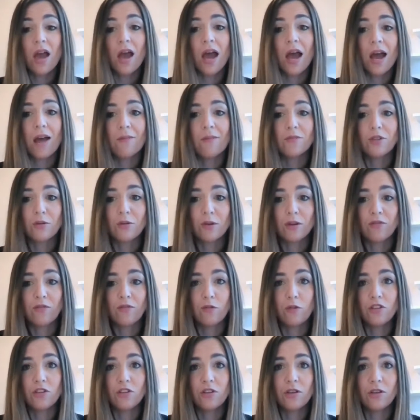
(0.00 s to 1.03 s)
So
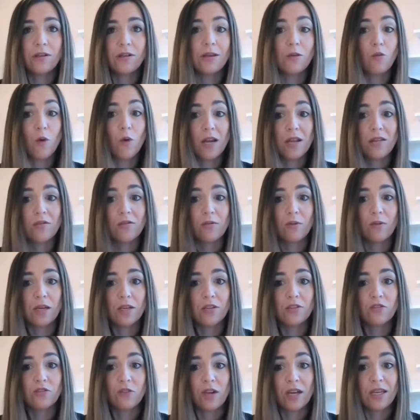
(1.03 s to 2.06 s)
unfortunately, 1 in 3
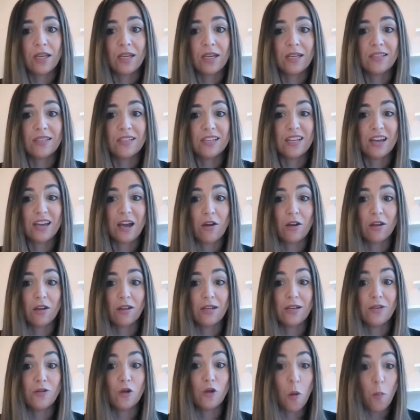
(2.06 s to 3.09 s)
Australians are
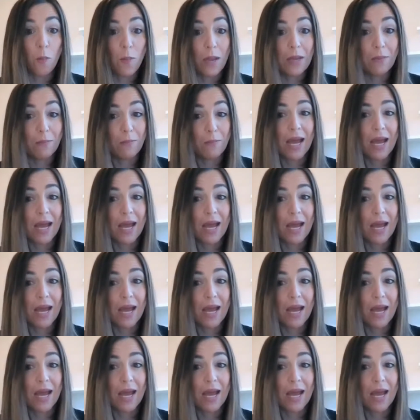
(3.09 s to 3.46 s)
currently not being